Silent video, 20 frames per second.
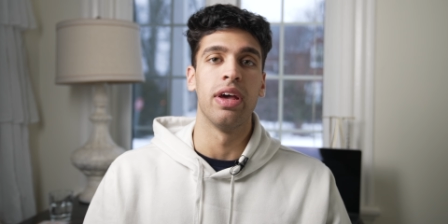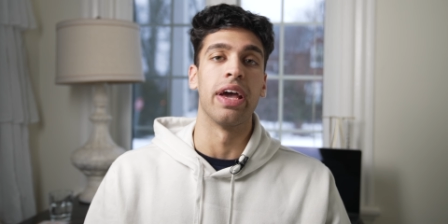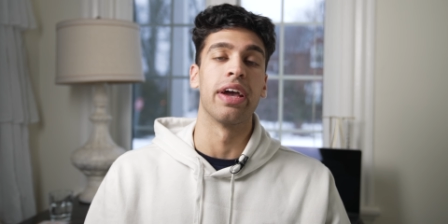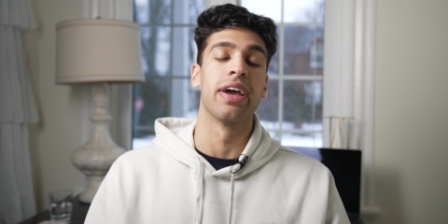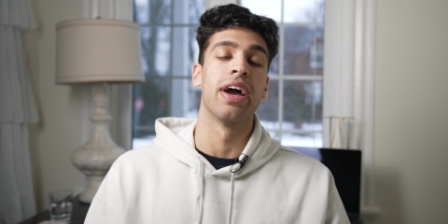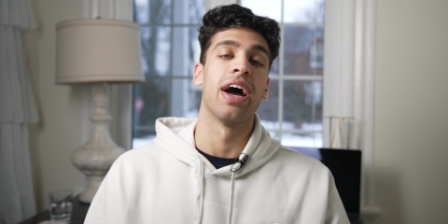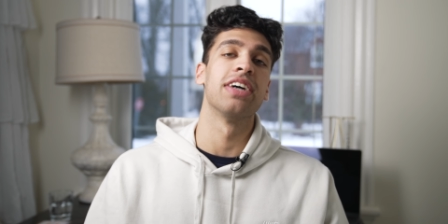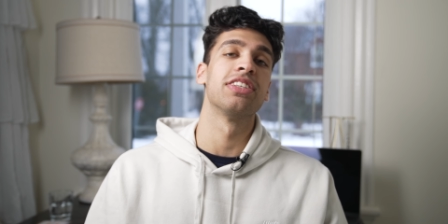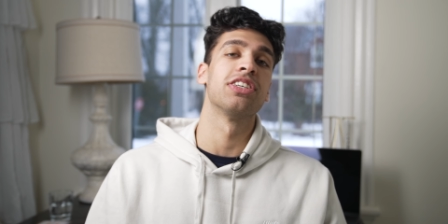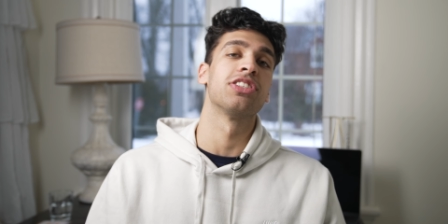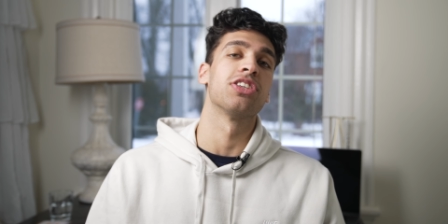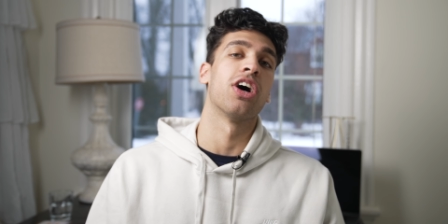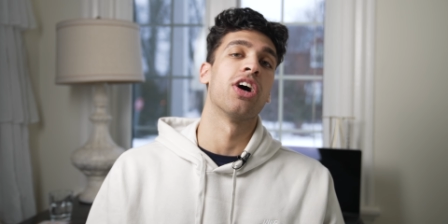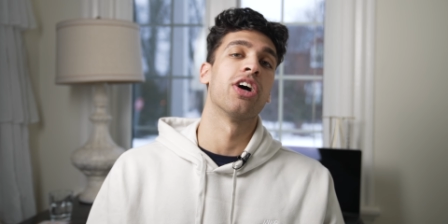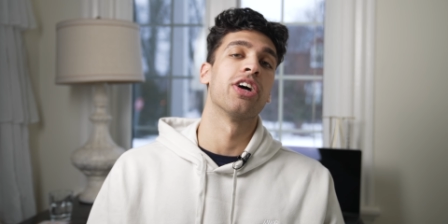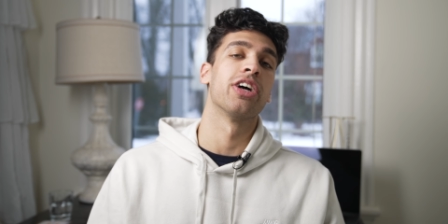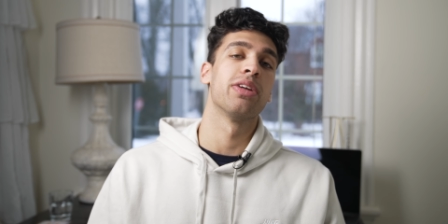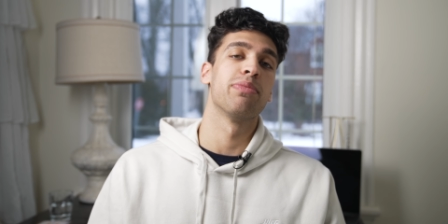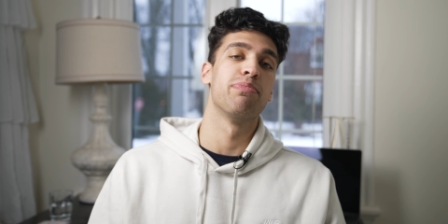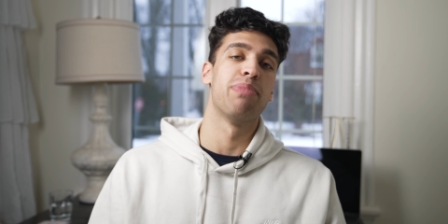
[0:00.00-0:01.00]
Hey guys, it's
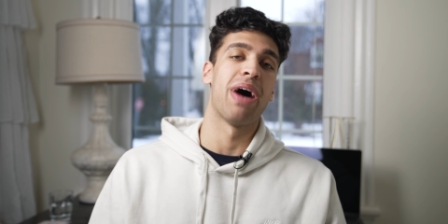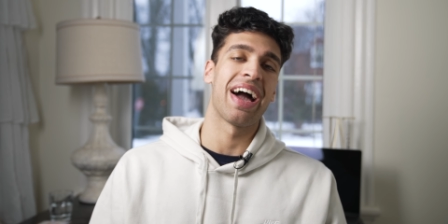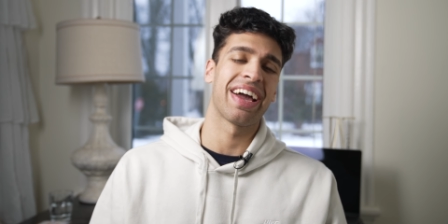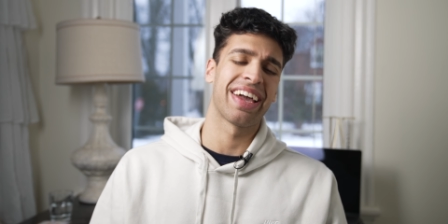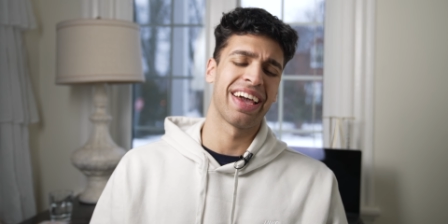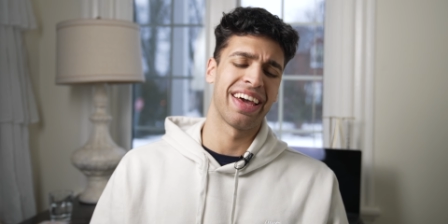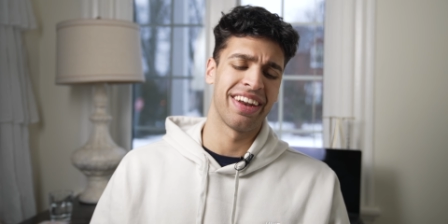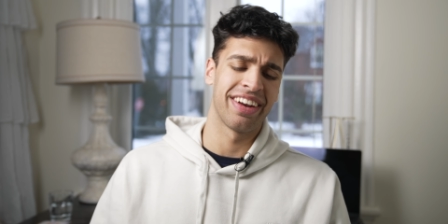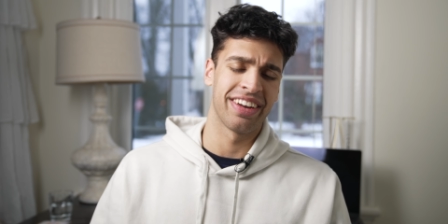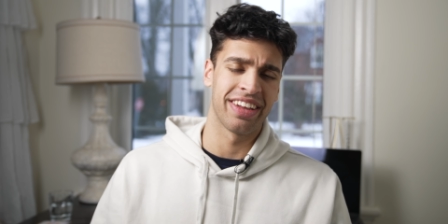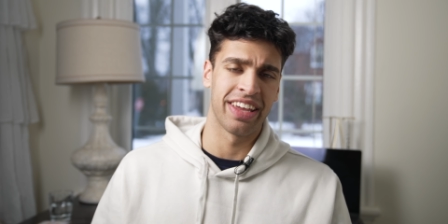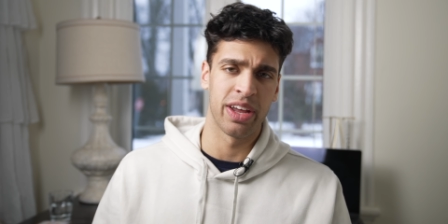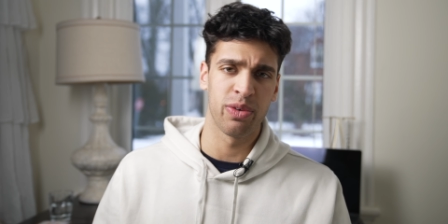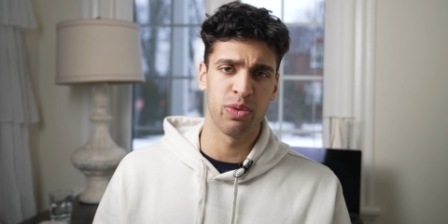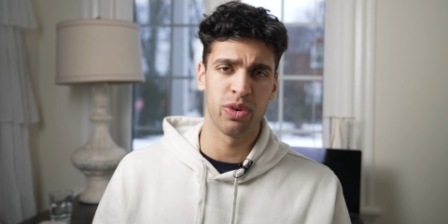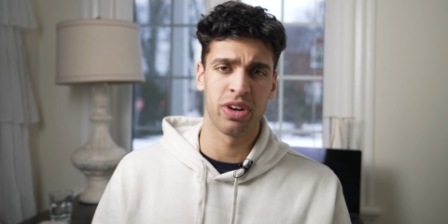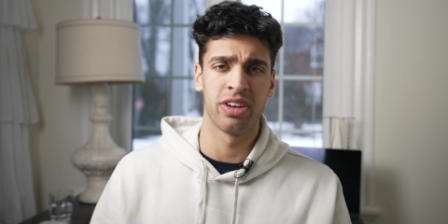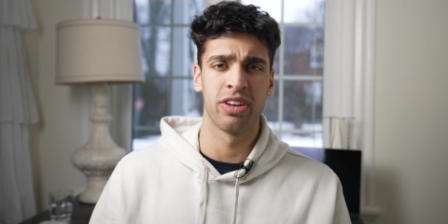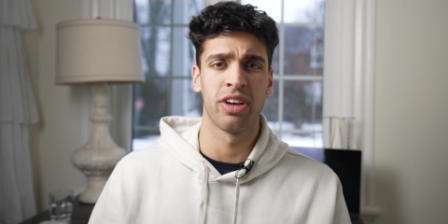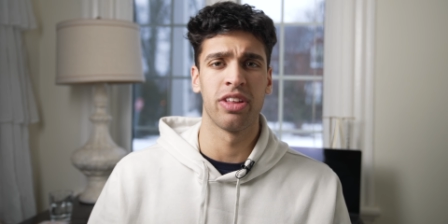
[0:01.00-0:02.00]
Aryan back at it again
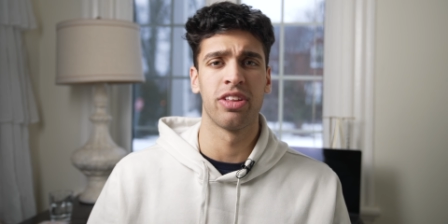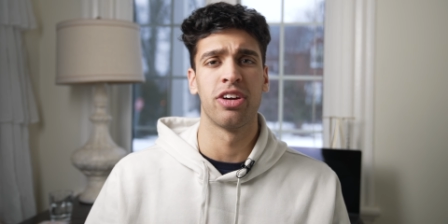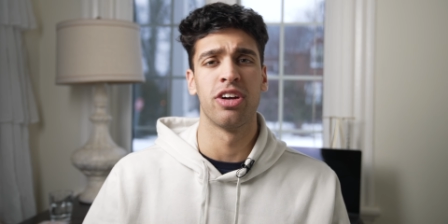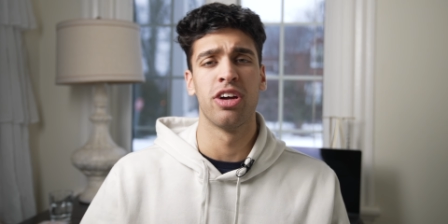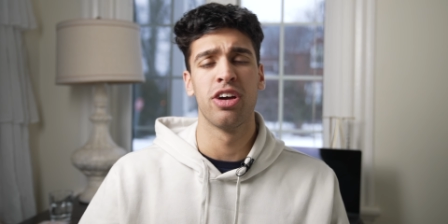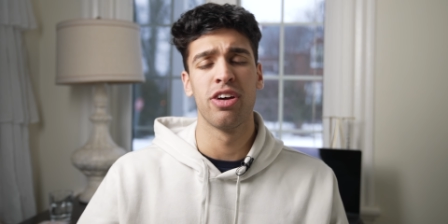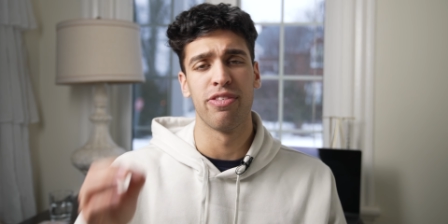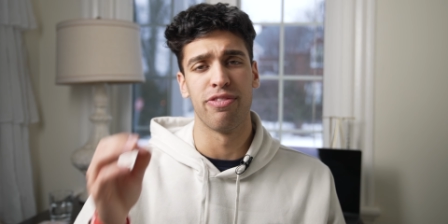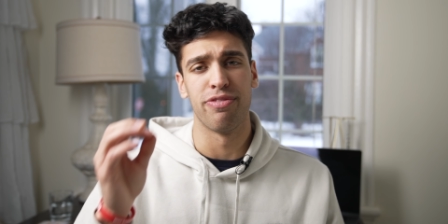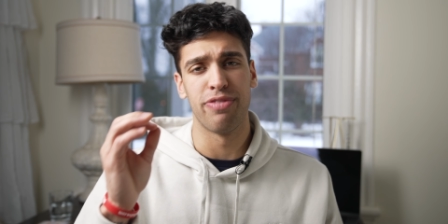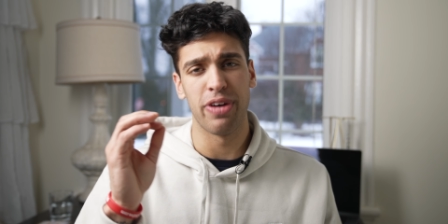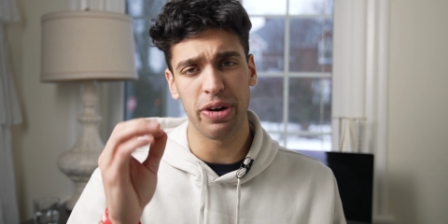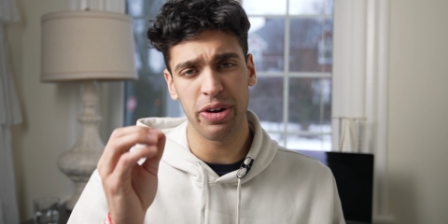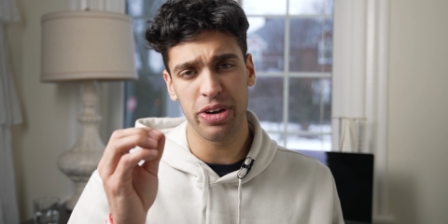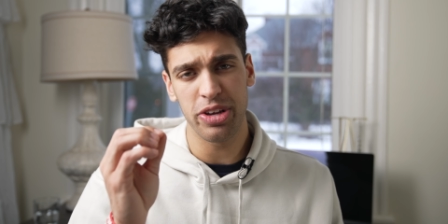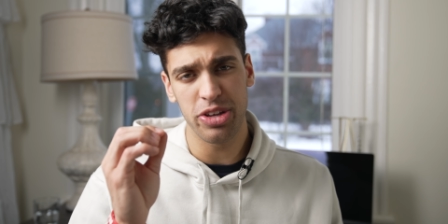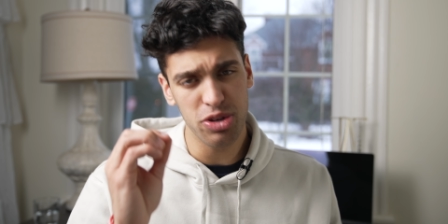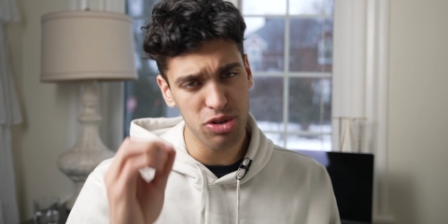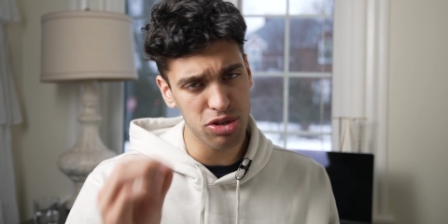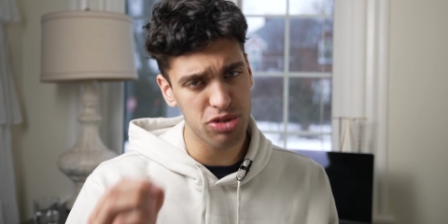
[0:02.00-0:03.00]
with another
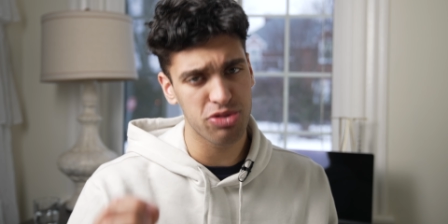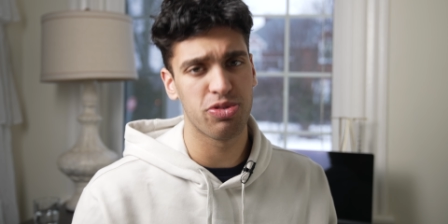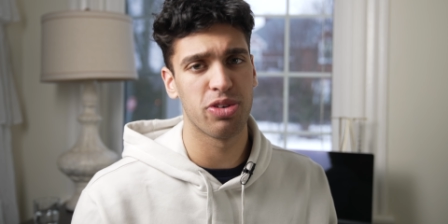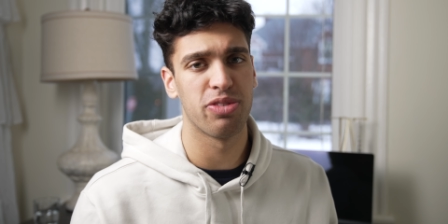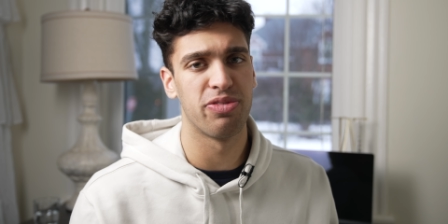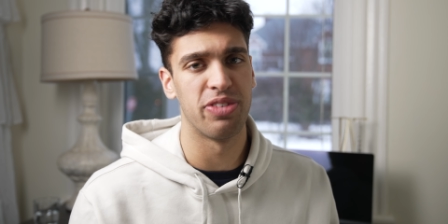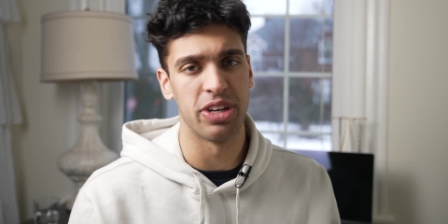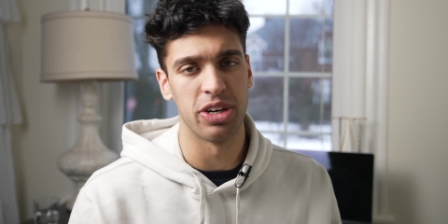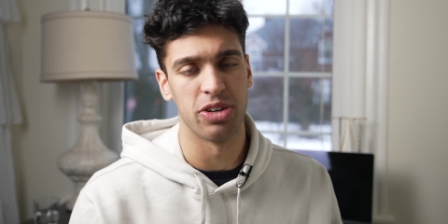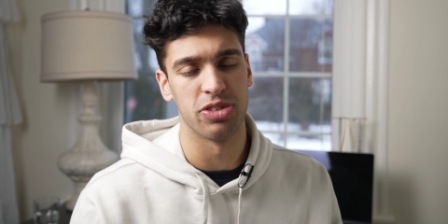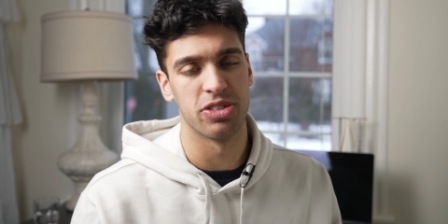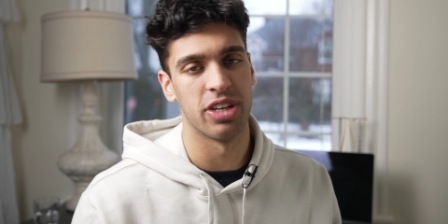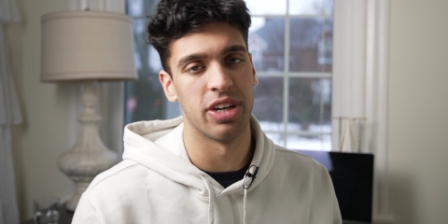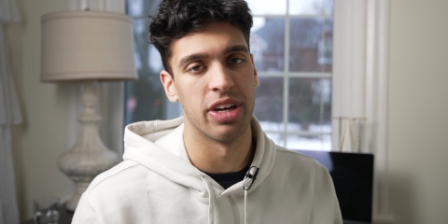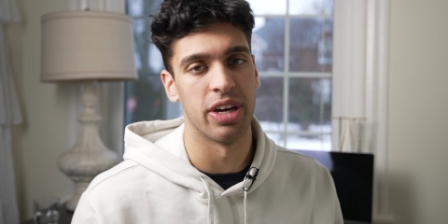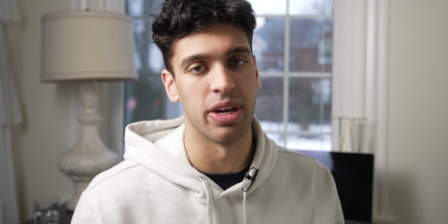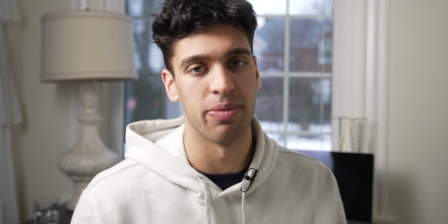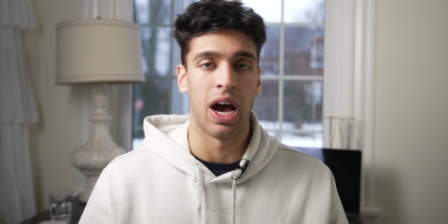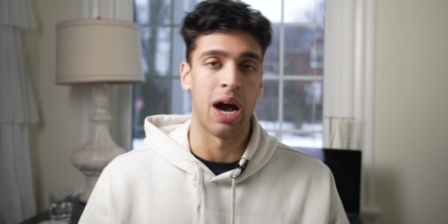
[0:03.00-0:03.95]
very useful video today.